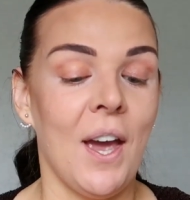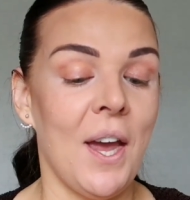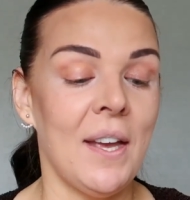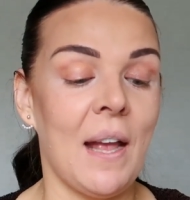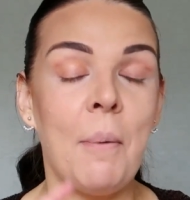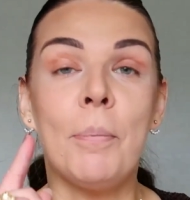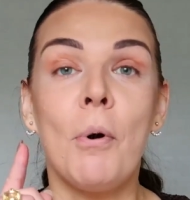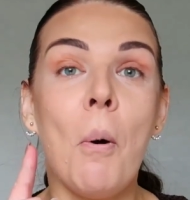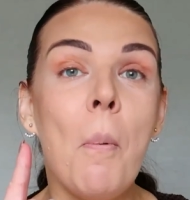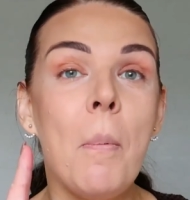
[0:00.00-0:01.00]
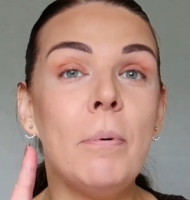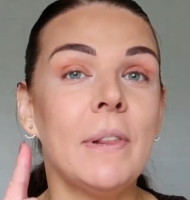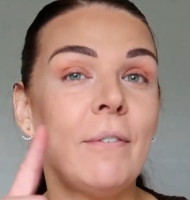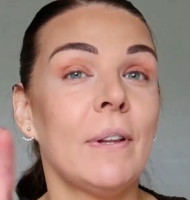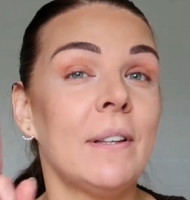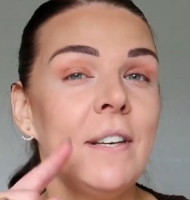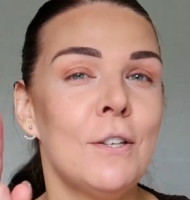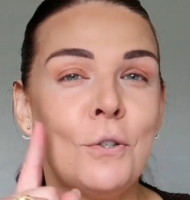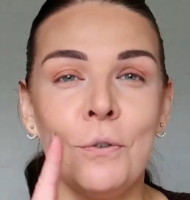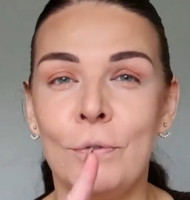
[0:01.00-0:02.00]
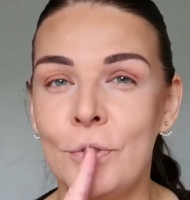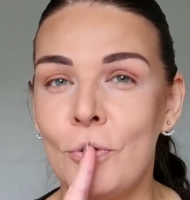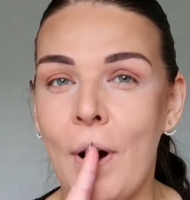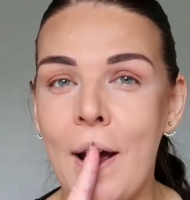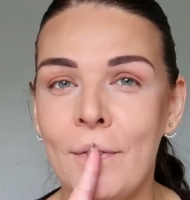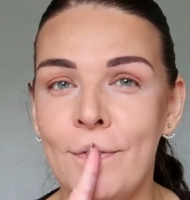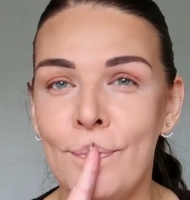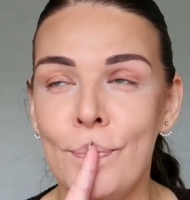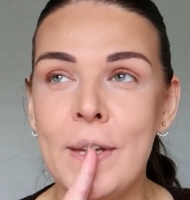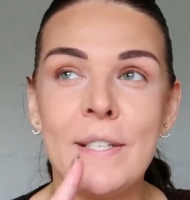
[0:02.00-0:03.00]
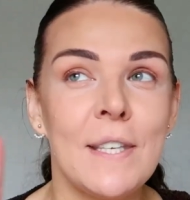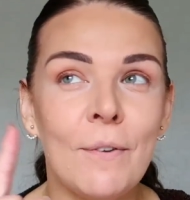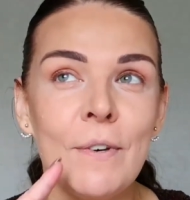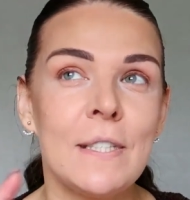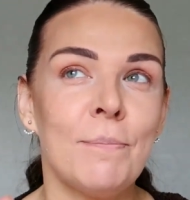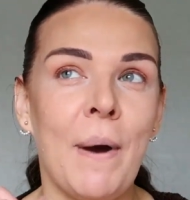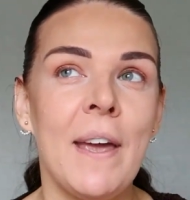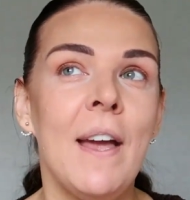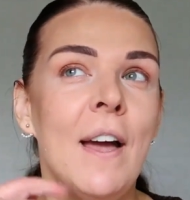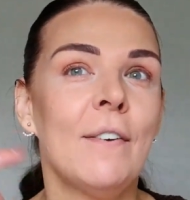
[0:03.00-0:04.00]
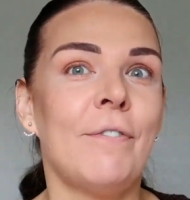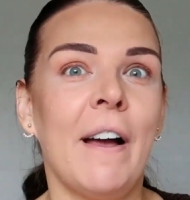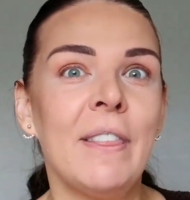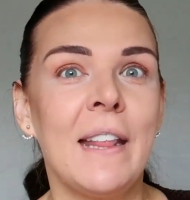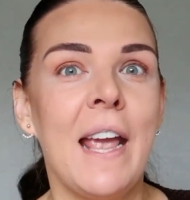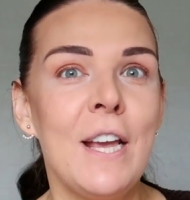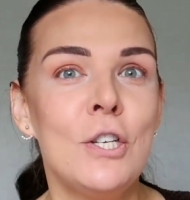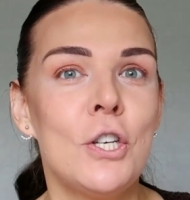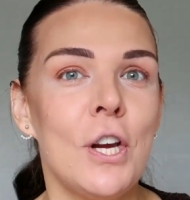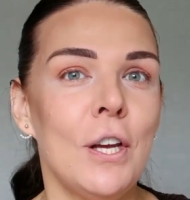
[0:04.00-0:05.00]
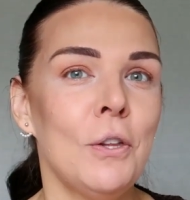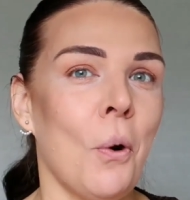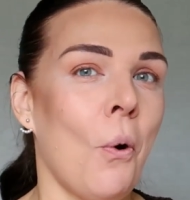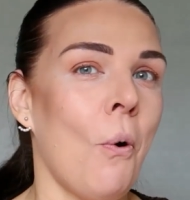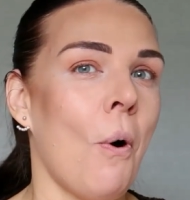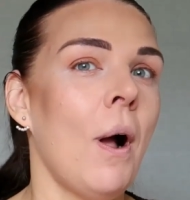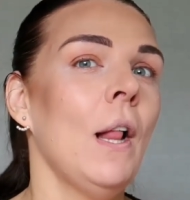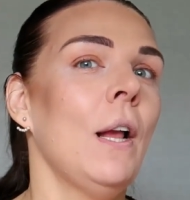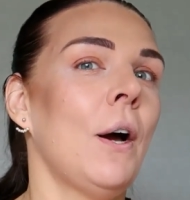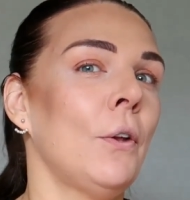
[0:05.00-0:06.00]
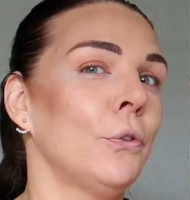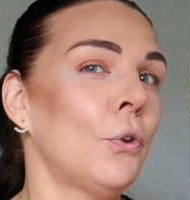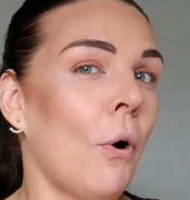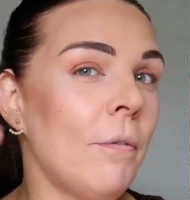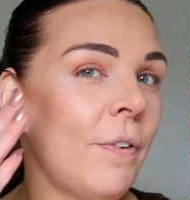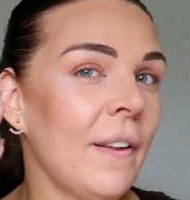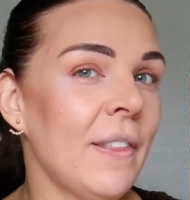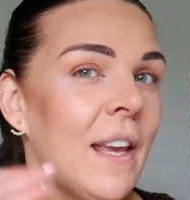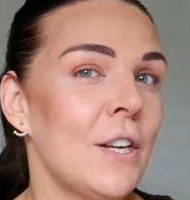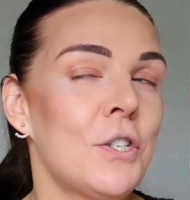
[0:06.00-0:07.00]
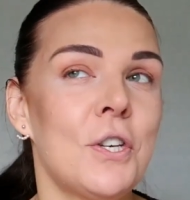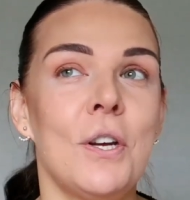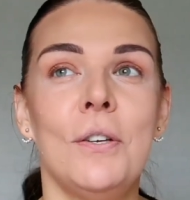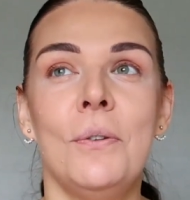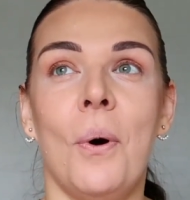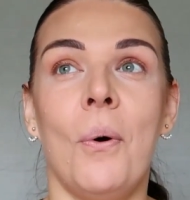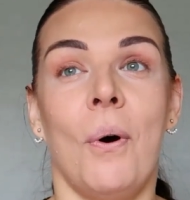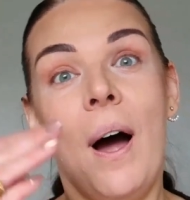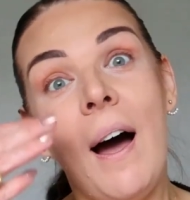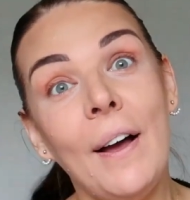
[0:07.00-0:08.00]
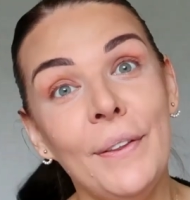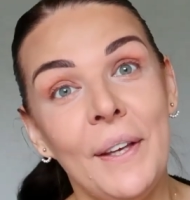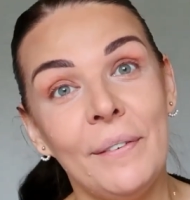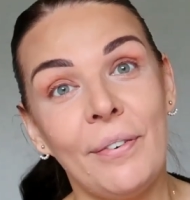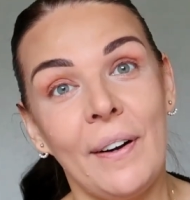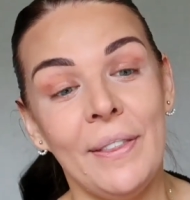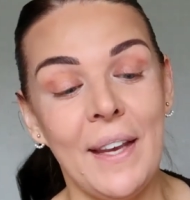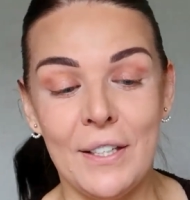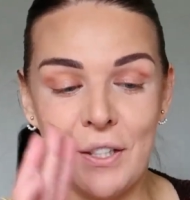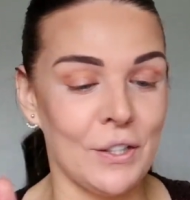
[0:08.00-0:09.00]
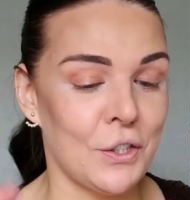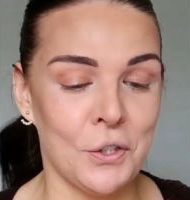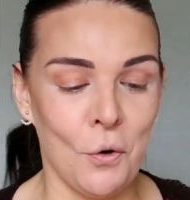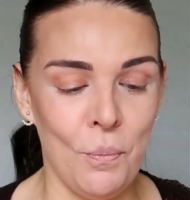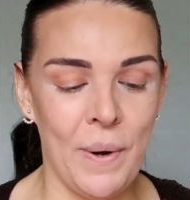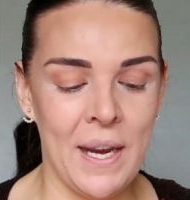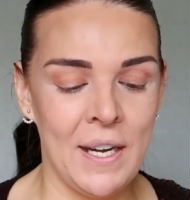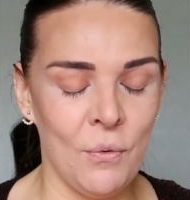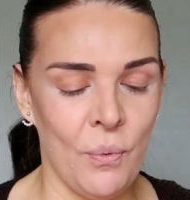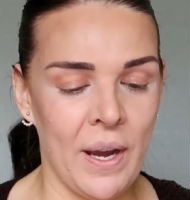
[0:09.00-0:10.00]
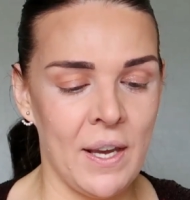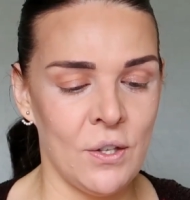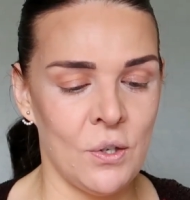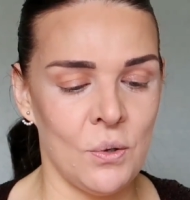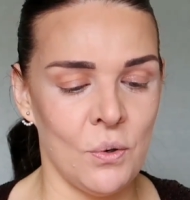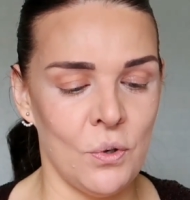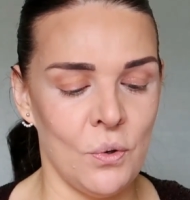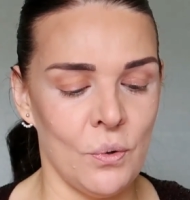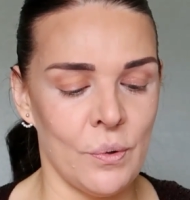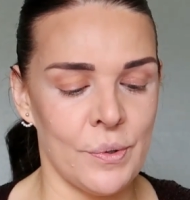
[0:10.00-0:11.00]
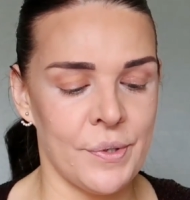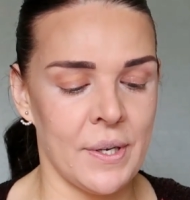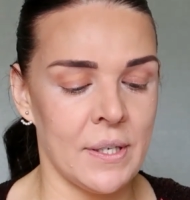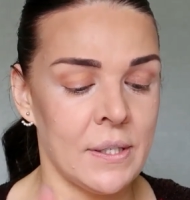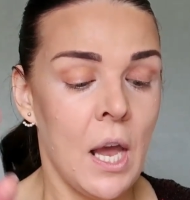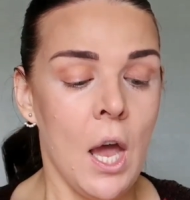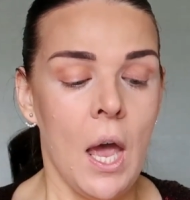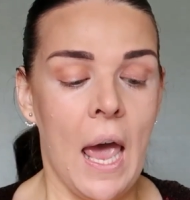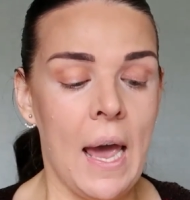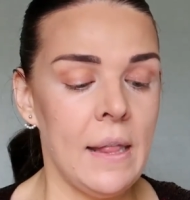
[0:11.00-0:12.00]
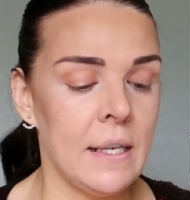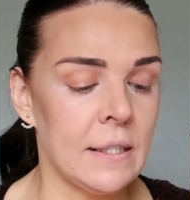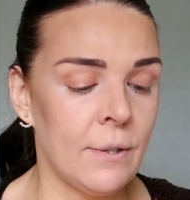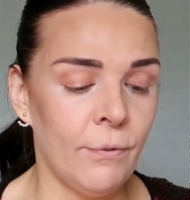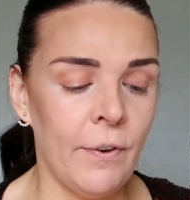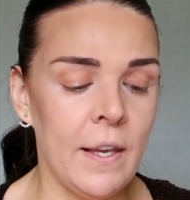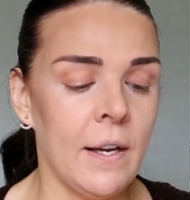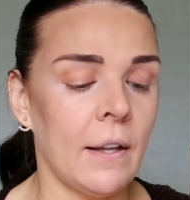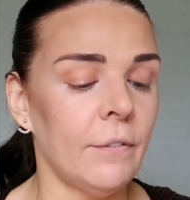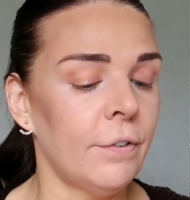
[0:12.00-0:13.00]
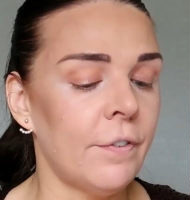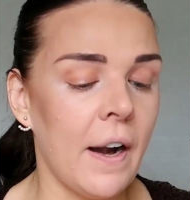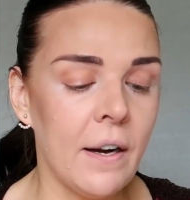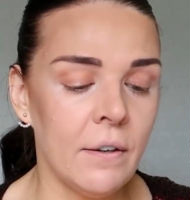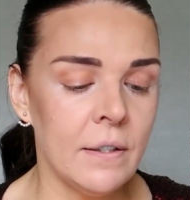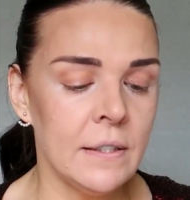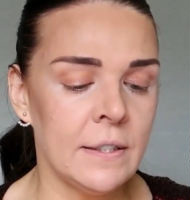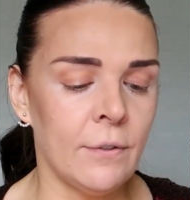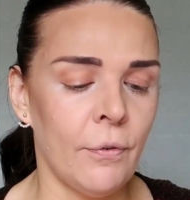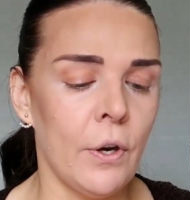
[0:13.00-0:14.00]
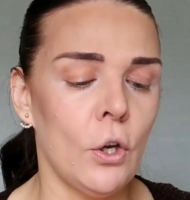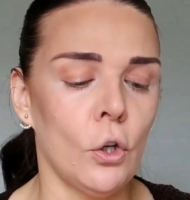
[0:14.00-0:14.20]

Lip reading: and I probably will need to try mixing with my foundation, or on top foundation, or under foundation. So many ways to use this, and it's vegan, fragrance free,